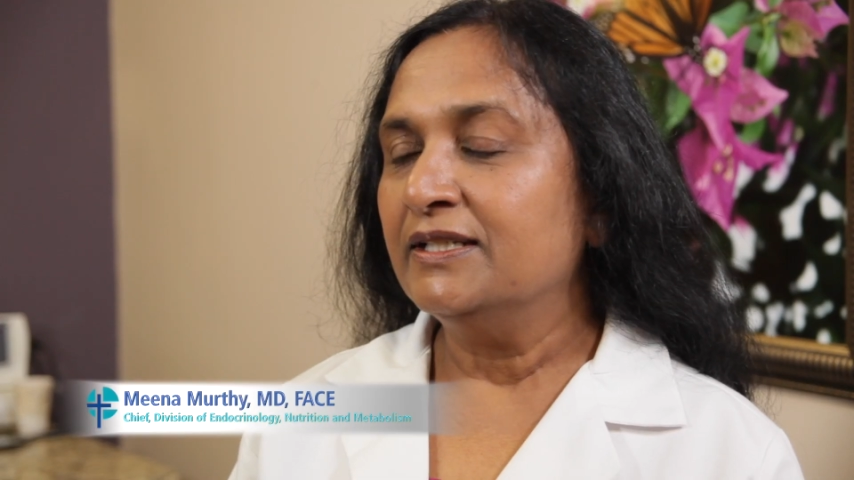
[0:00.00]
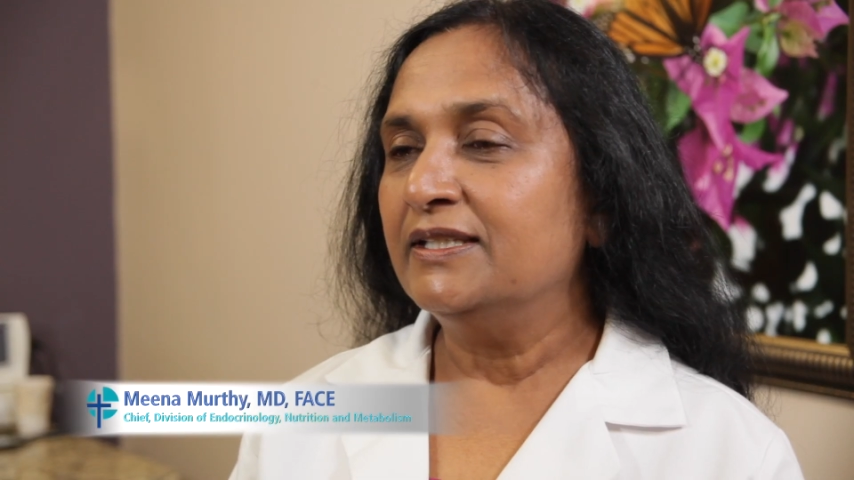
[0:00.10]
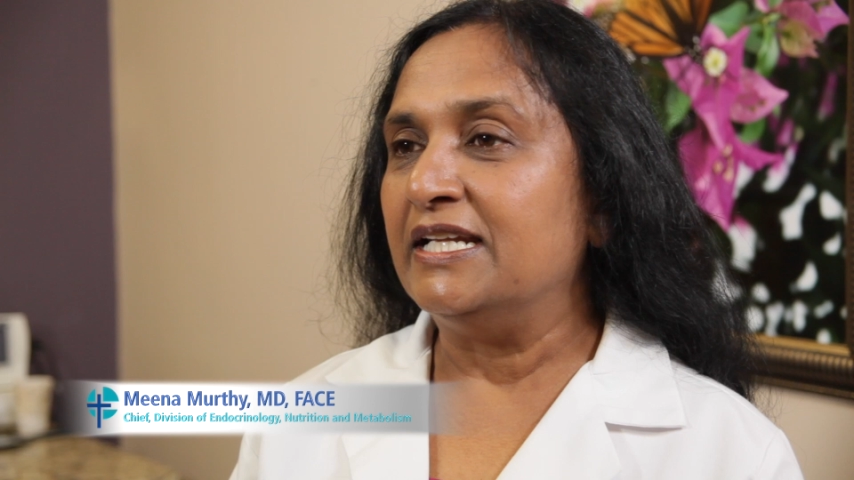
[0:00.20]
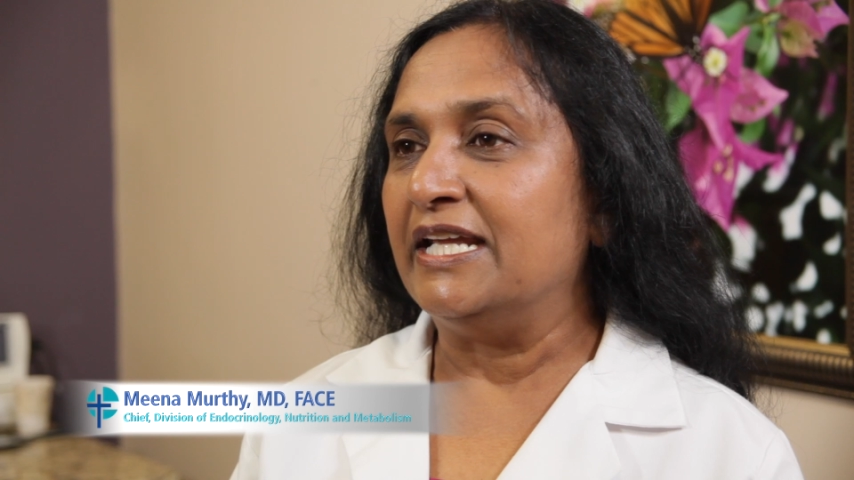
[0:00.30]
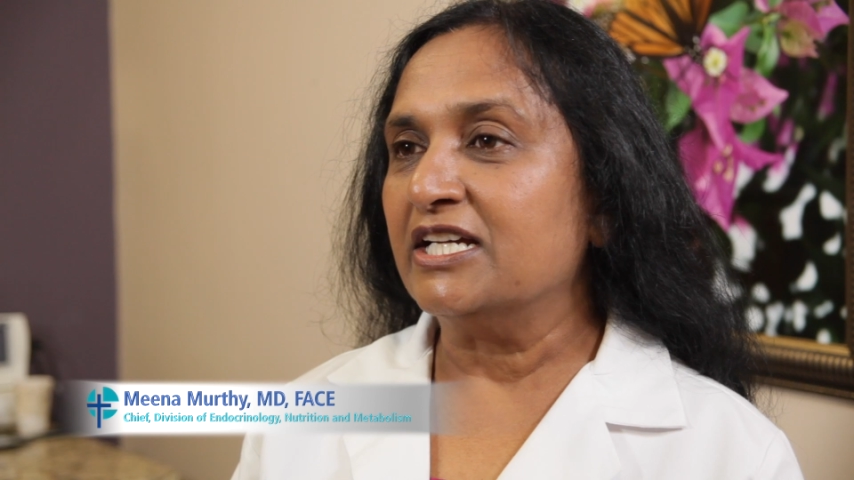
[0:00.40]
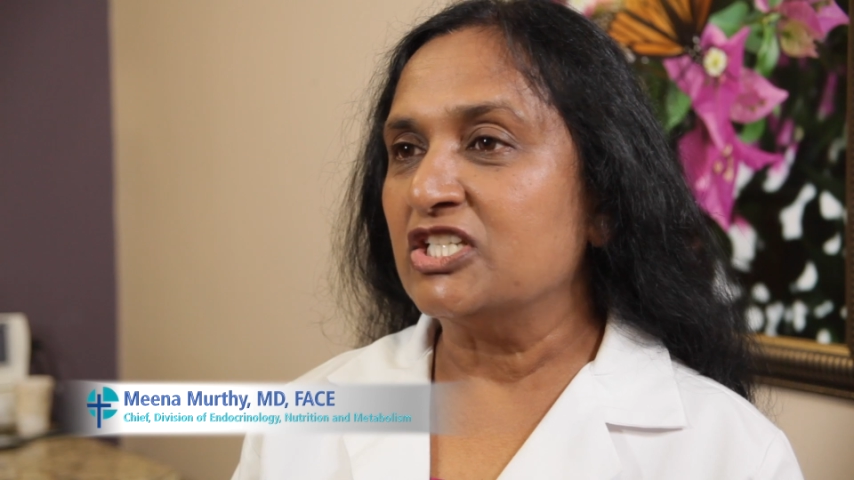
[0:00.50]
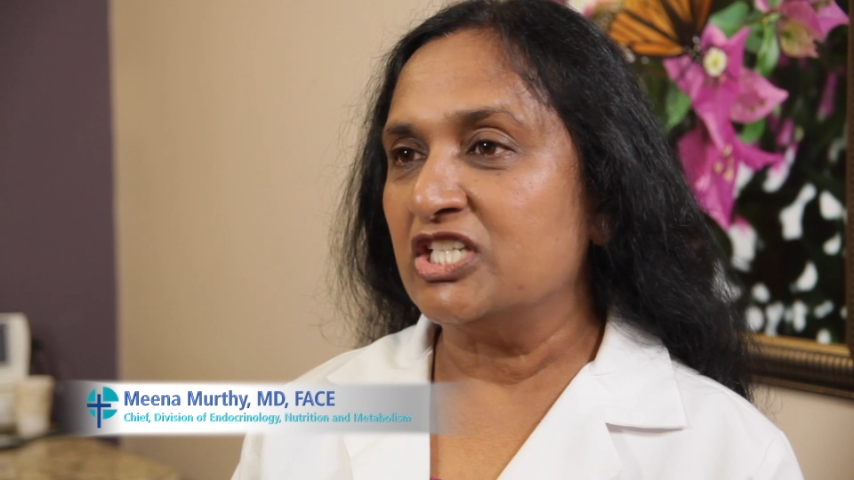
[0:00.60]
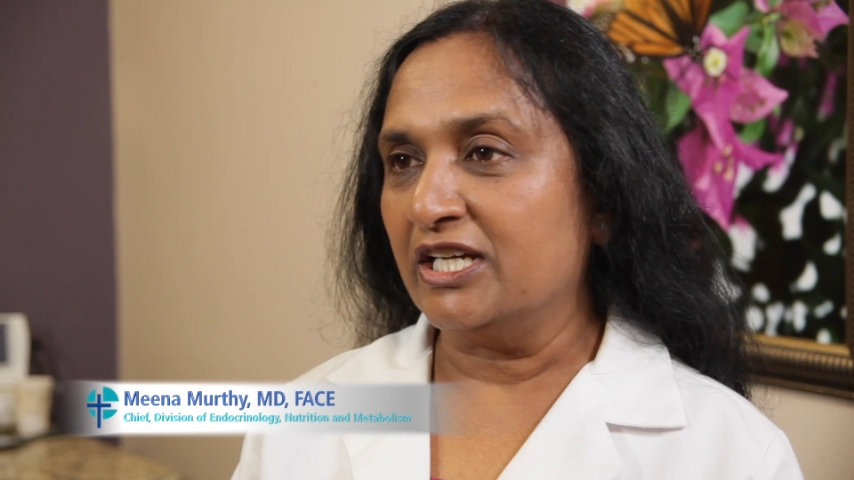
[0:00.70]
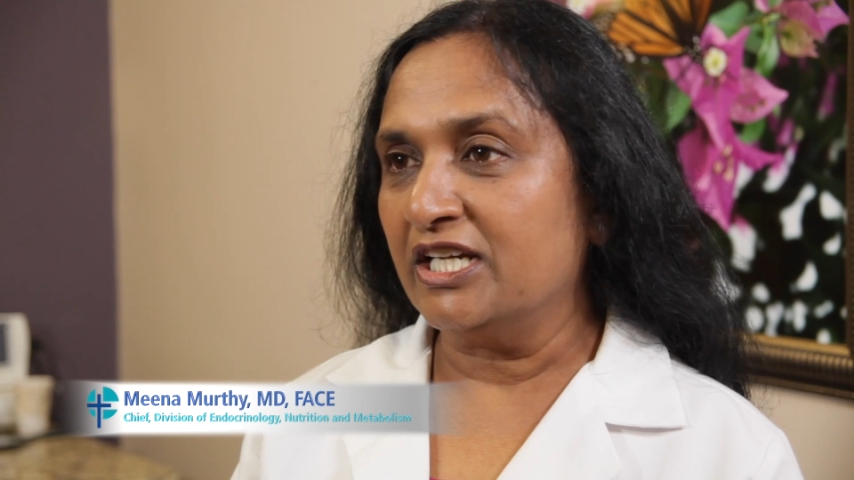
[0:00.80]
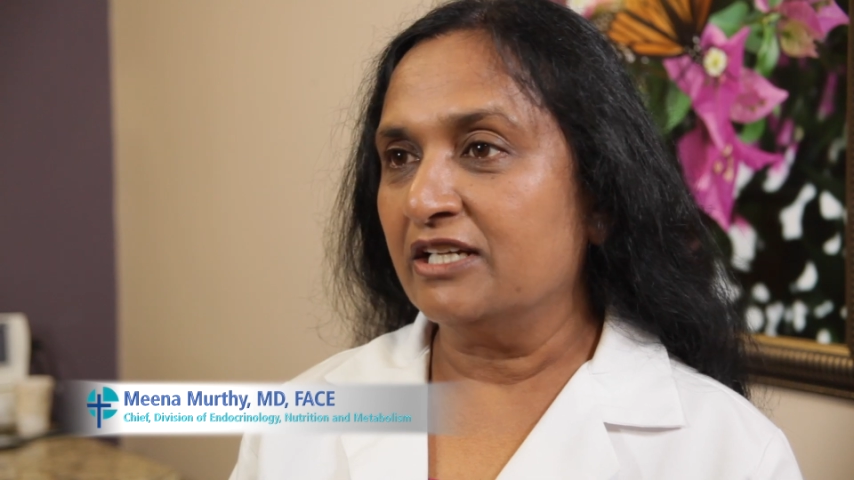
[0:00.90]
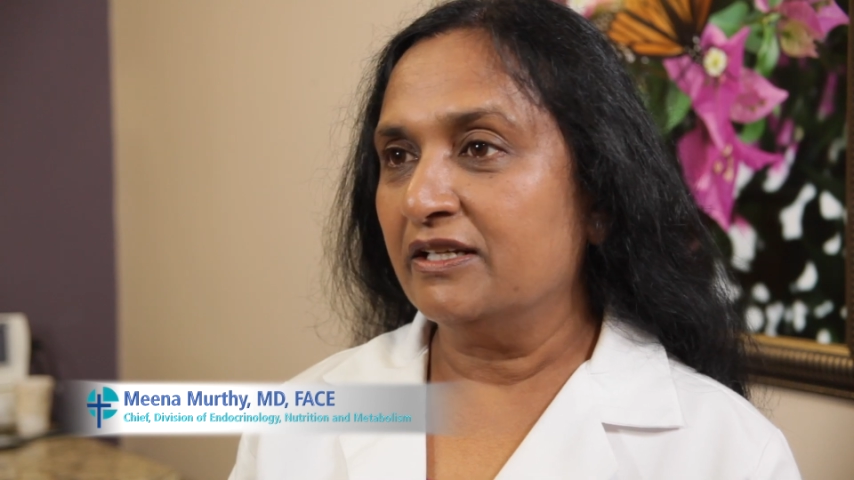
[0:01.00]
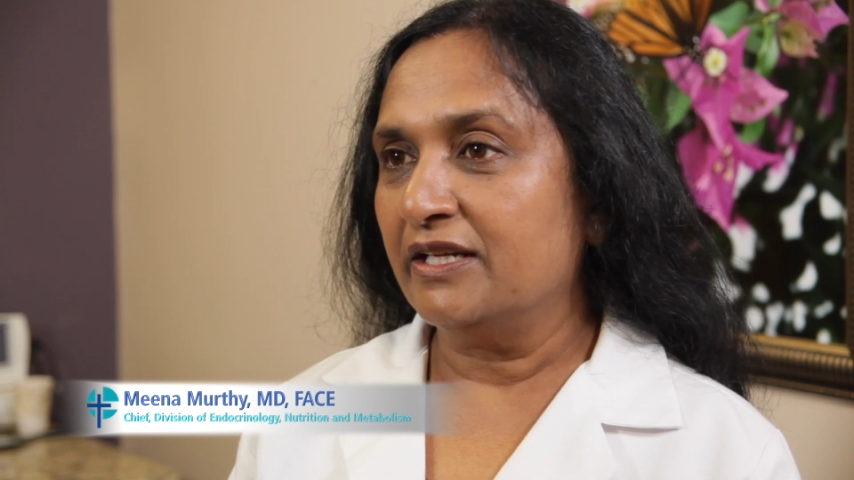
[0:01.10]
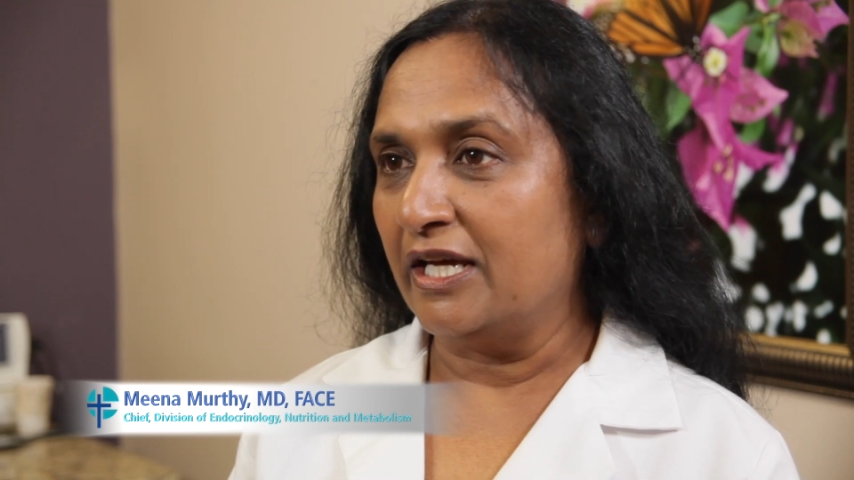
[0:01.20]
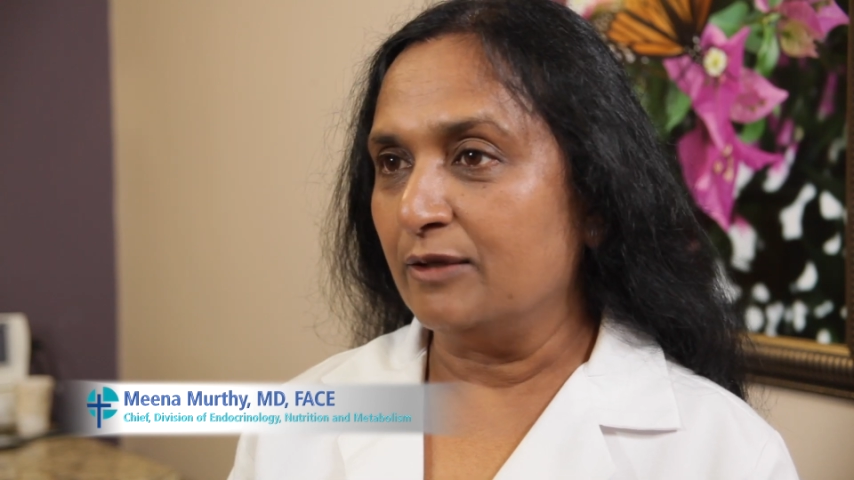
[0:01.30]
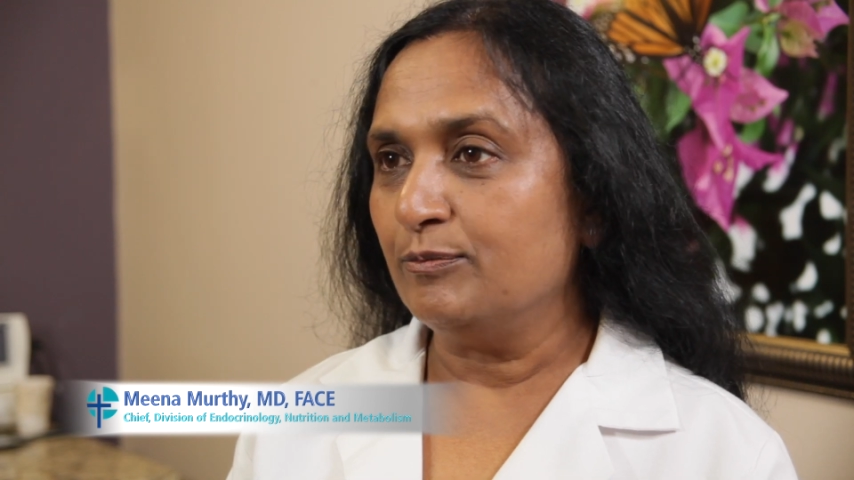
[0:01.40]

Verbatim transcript: The neck check can